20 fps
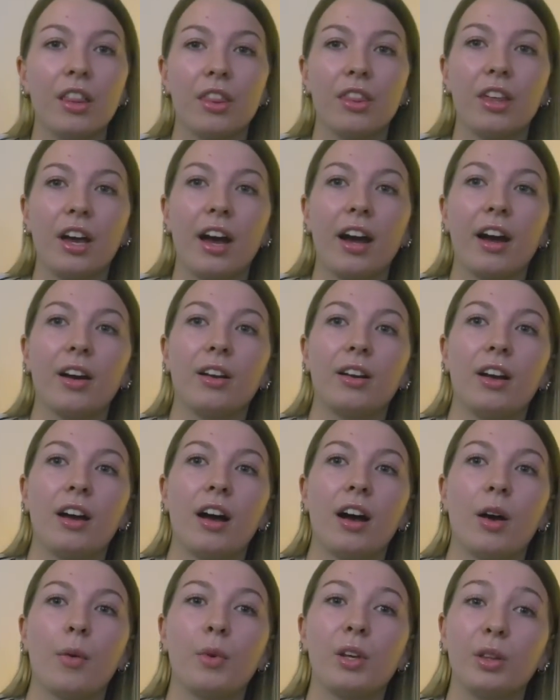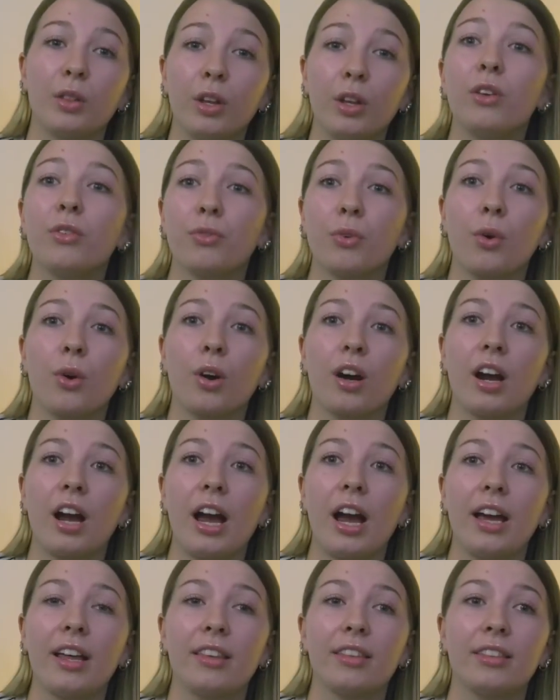that we look for
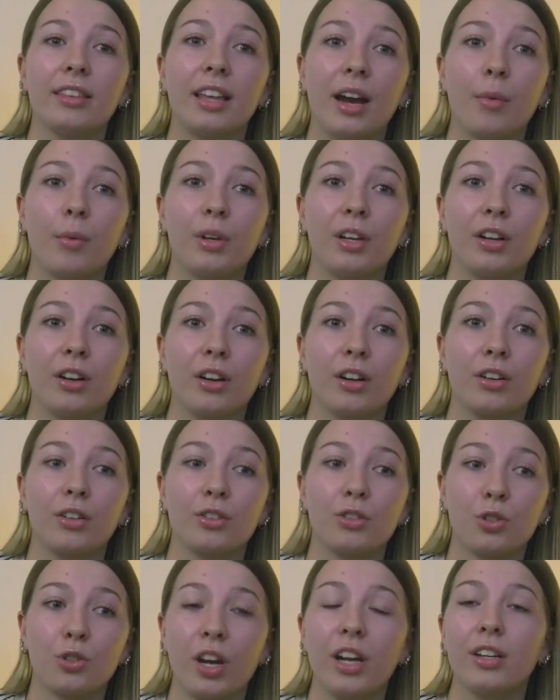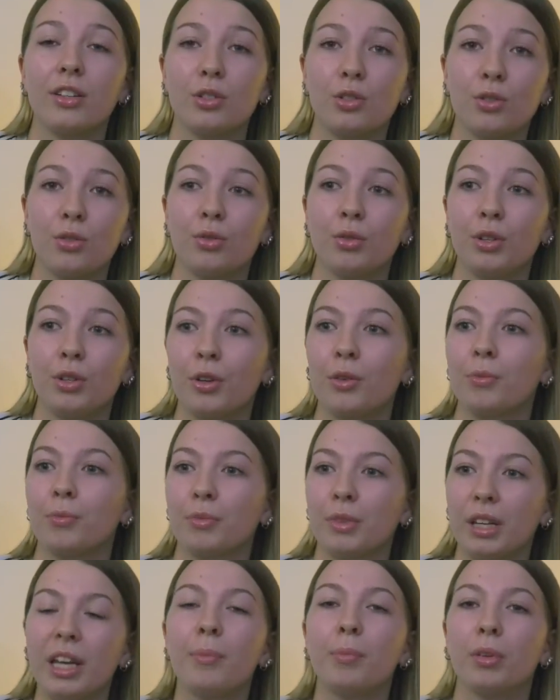and that we are trying to,
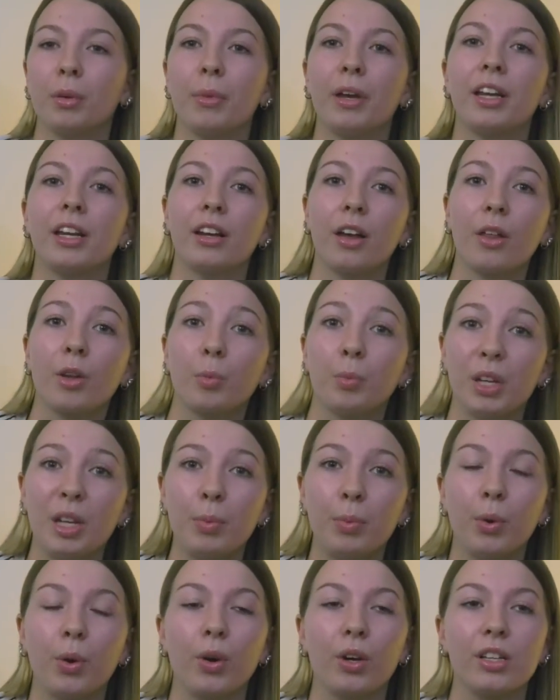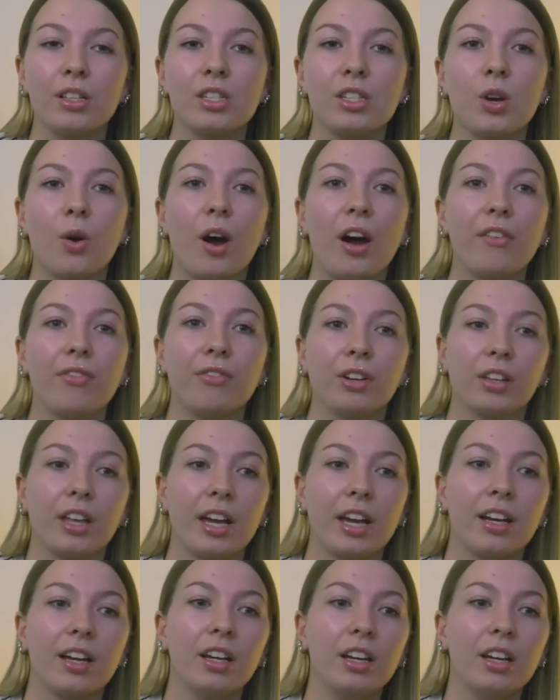implement in other people. And so I feel like